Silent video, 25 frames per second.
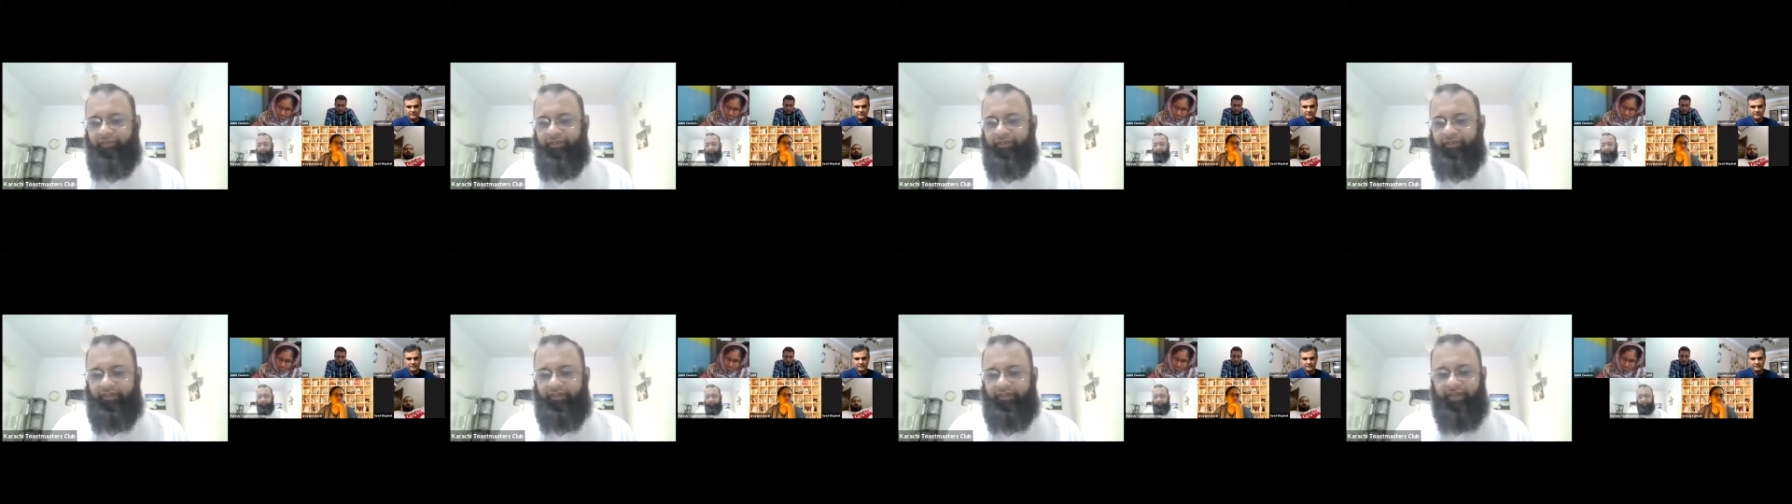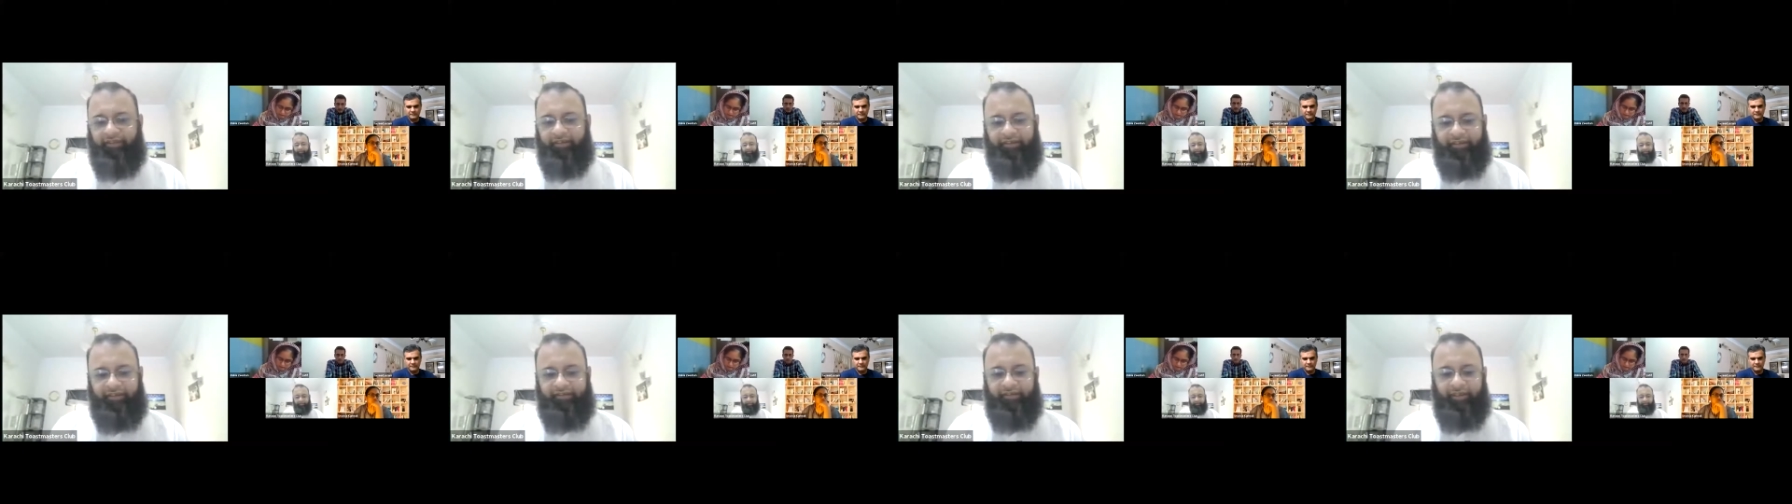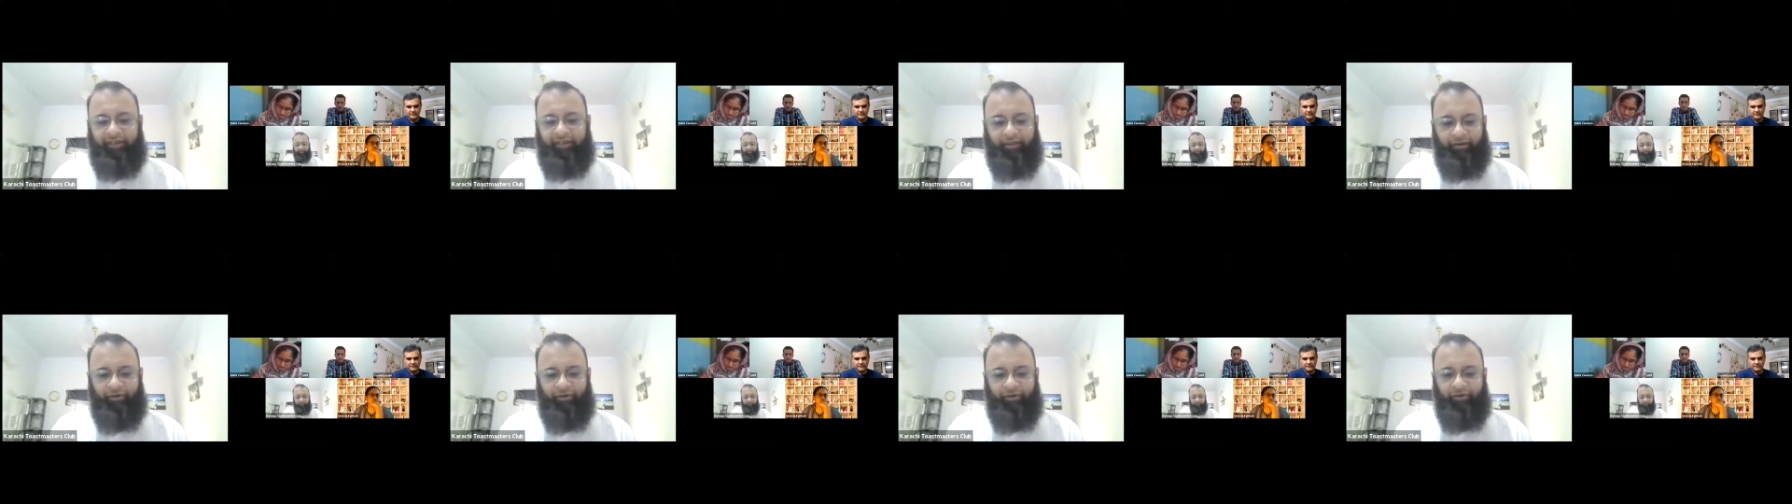with the judges
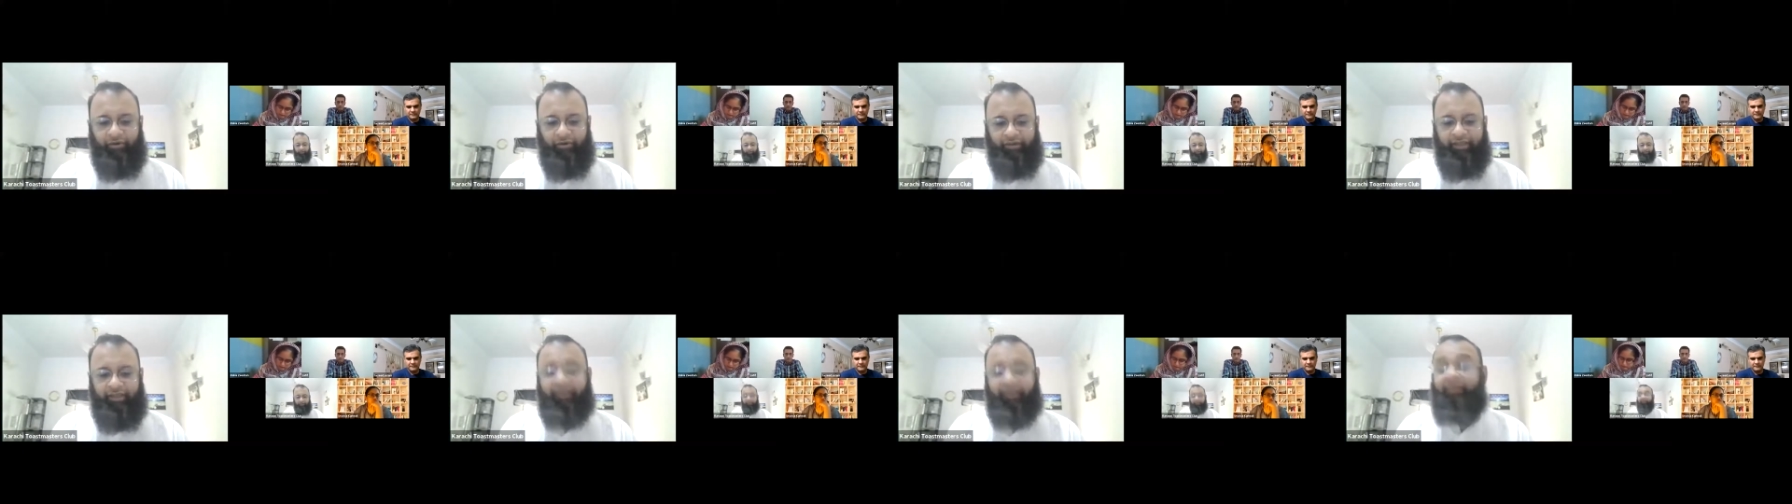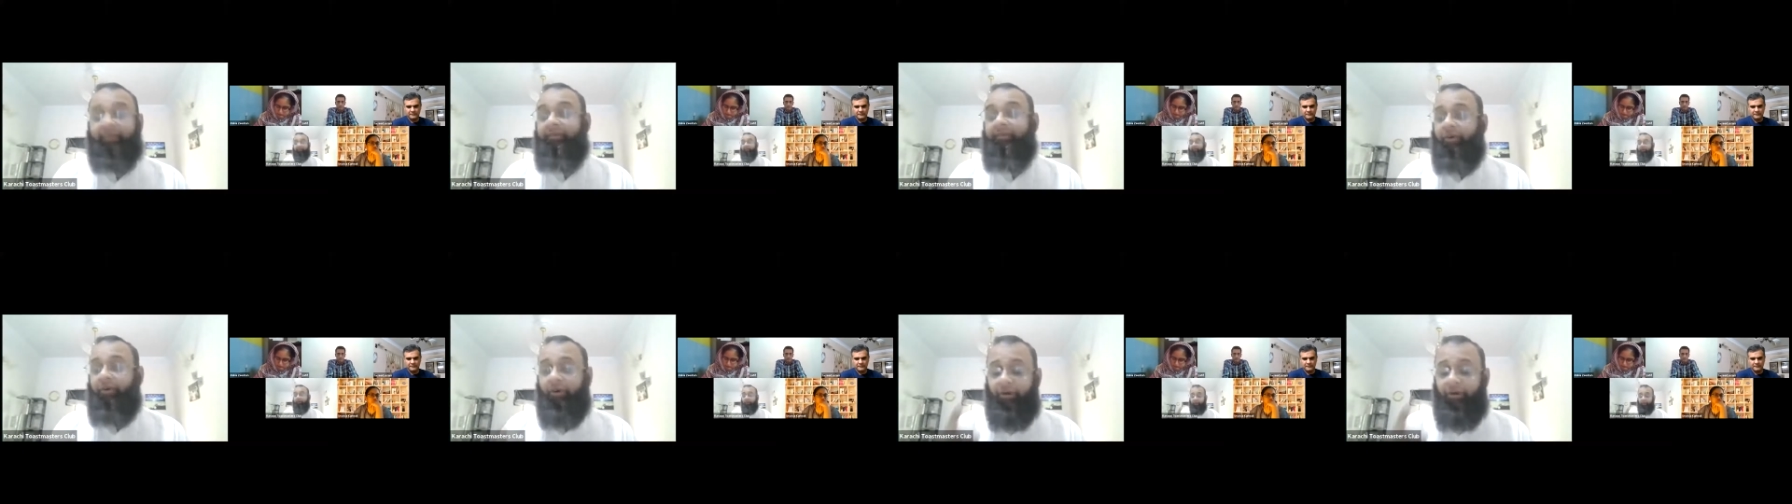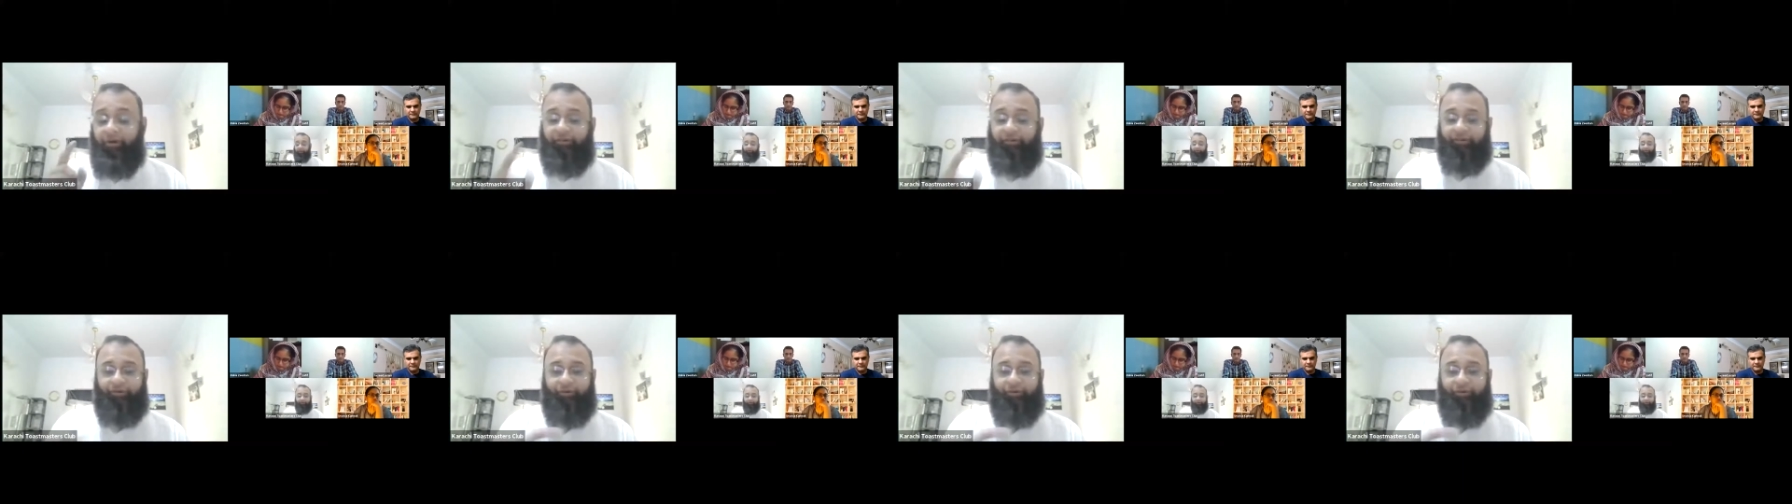in a contest
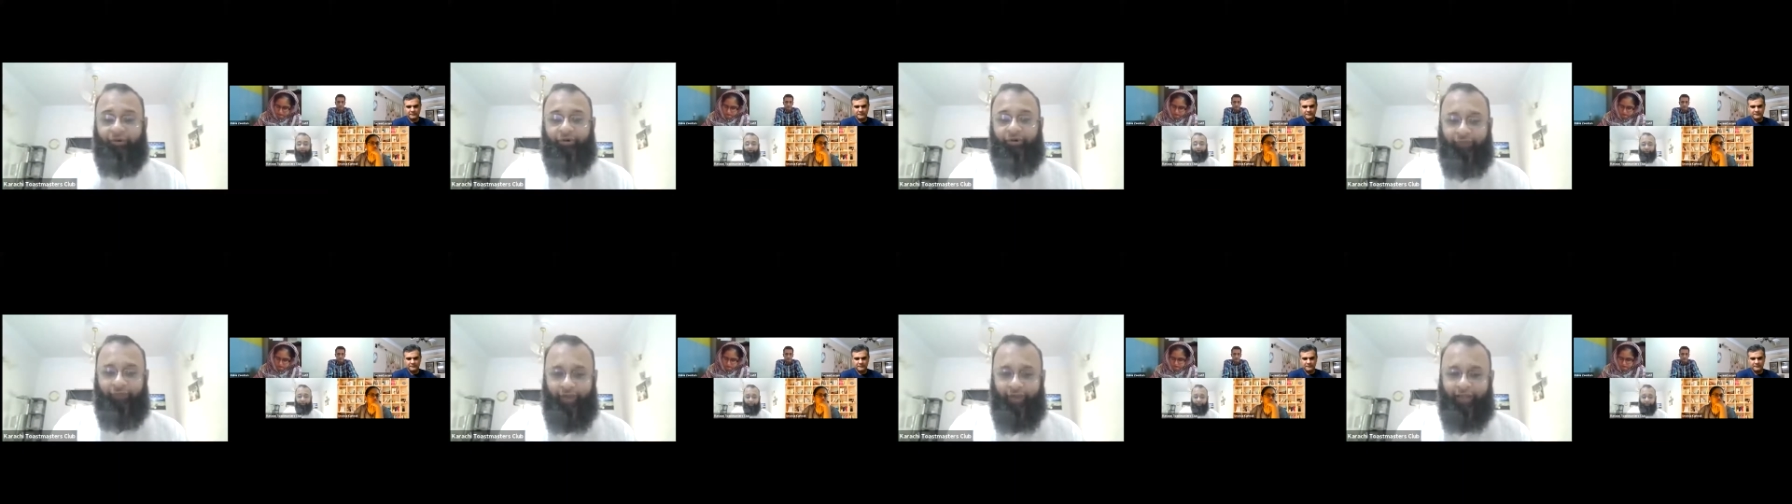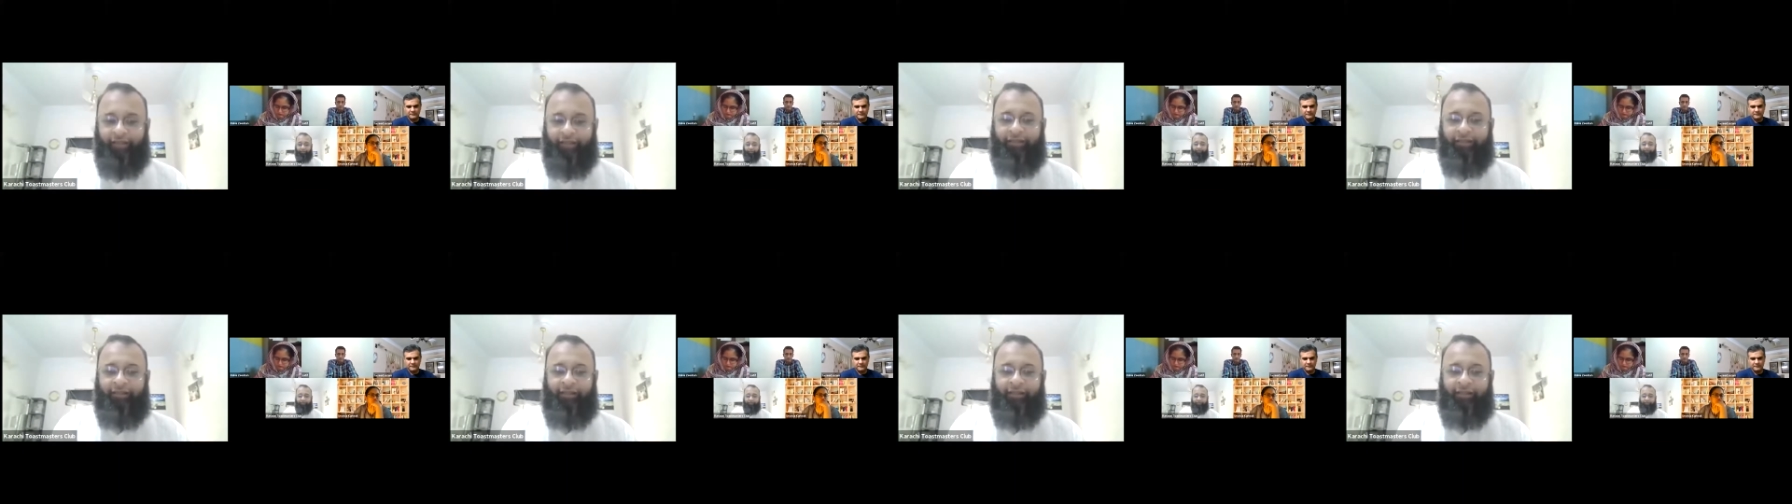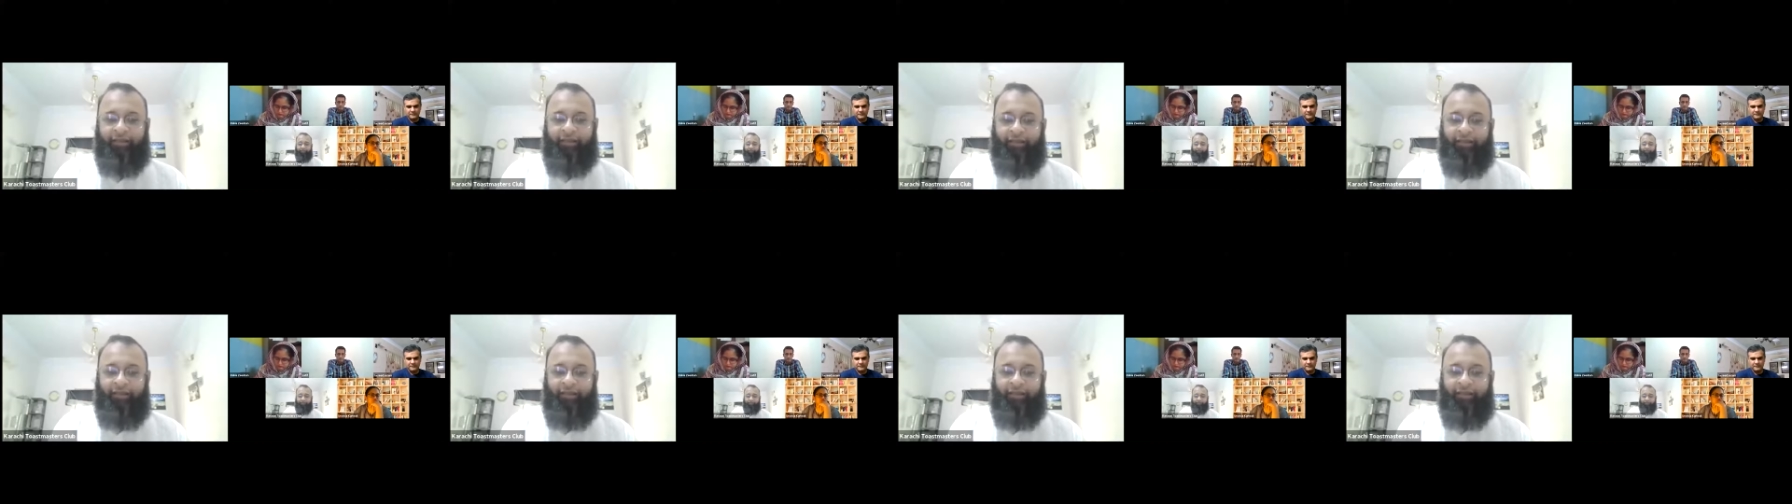or score well